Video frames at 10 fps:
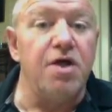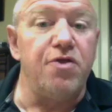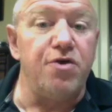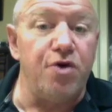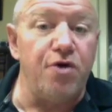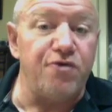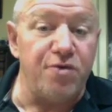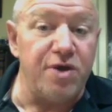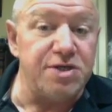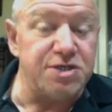The North
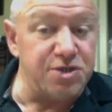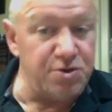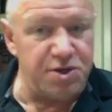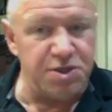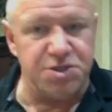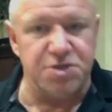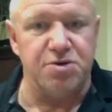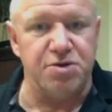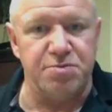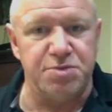Koreans still
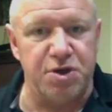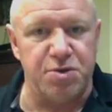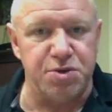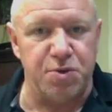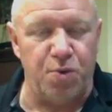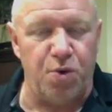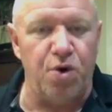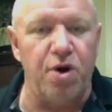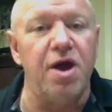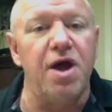consider themselves at
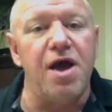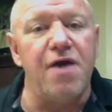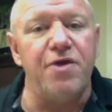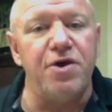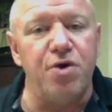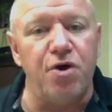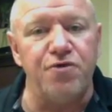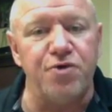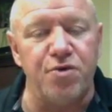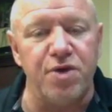war, and the
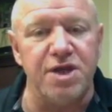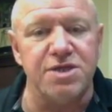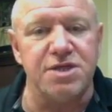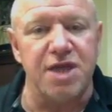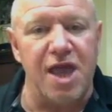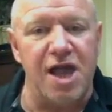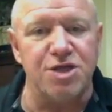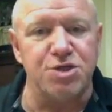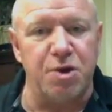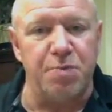North Koreans,
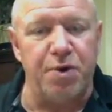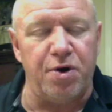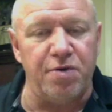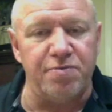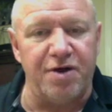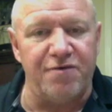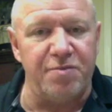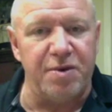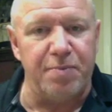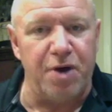as a part of
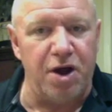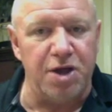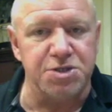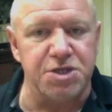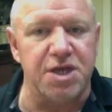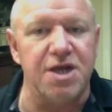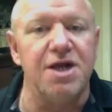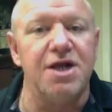government policy,